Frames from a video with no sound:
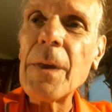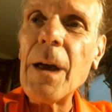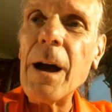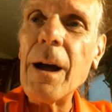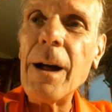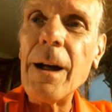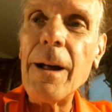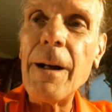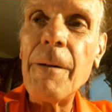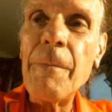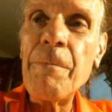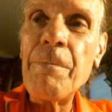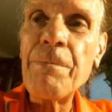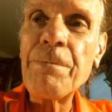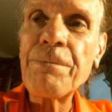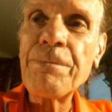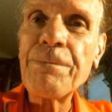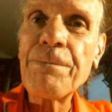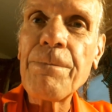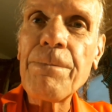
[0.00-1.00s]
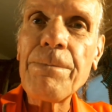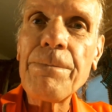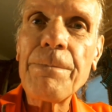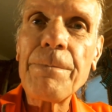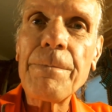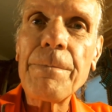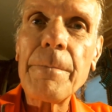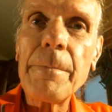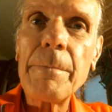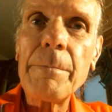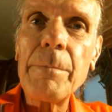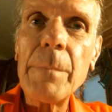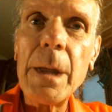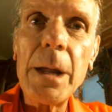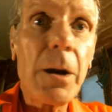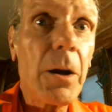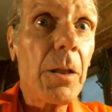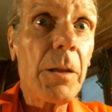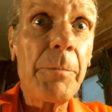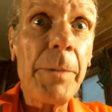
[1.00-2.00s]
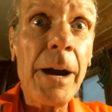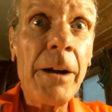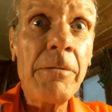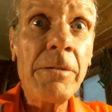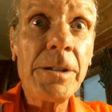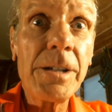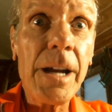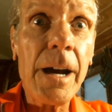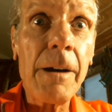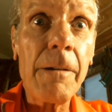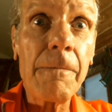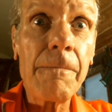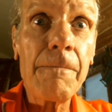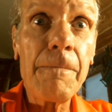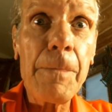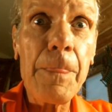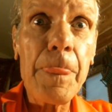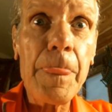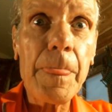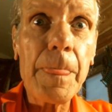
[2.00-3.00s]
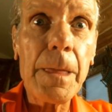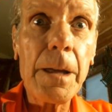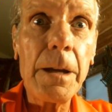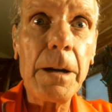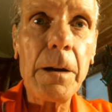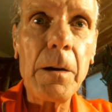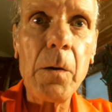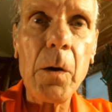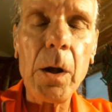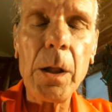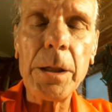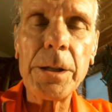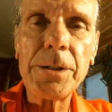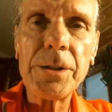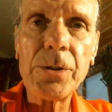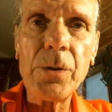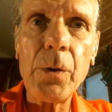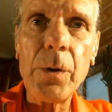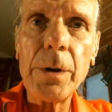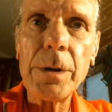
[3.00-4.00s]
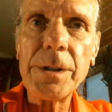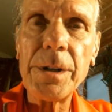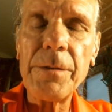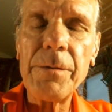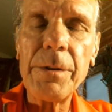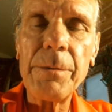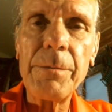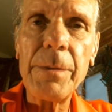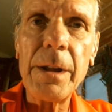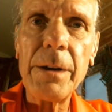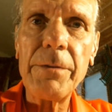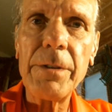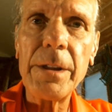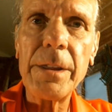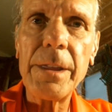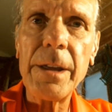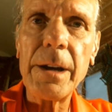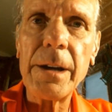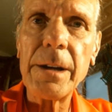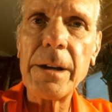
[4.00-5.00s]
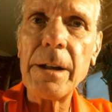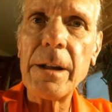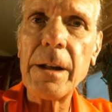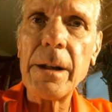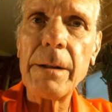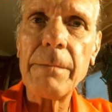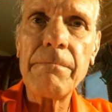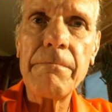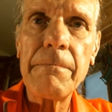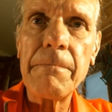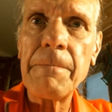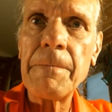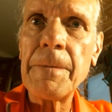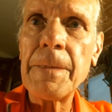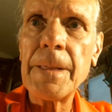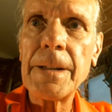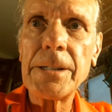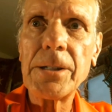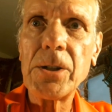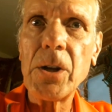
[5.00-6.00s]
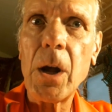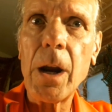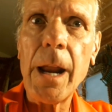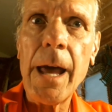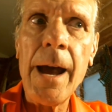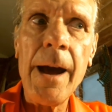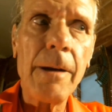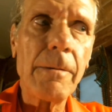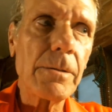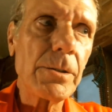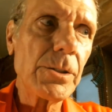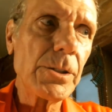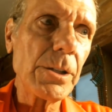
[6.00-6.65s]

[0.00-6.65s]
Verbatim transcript: Um, and all the power's out. You know, all the stores, every everything, uh, it's all out.